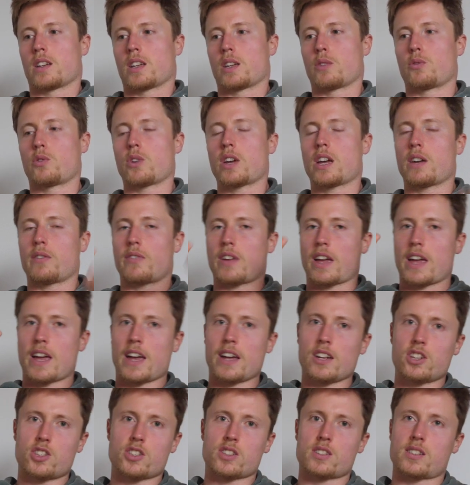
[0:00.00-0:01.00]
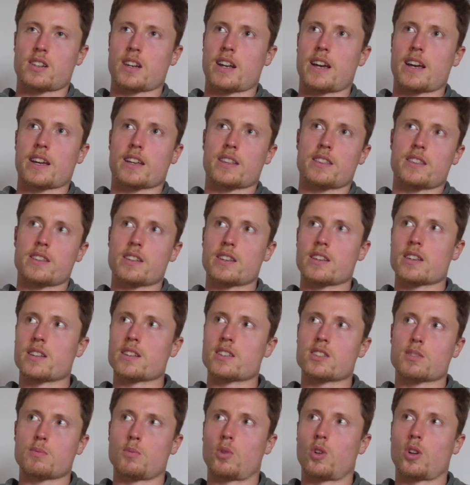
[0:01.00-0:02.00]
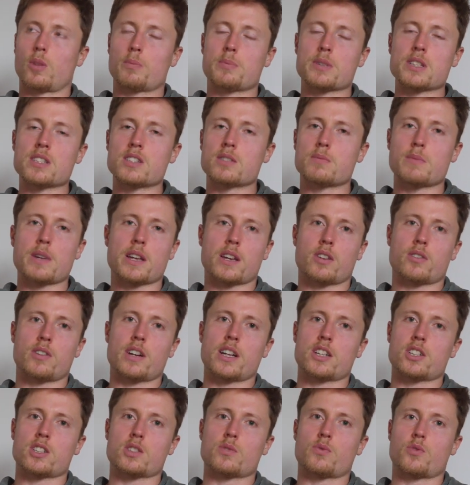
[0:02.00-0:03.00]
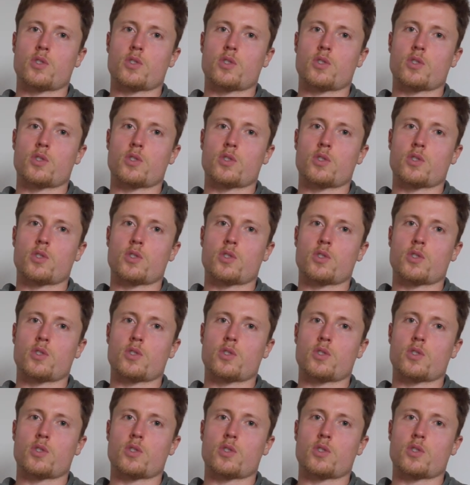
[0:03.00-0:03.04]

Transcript: If you have edges like the small Beastmaker edges,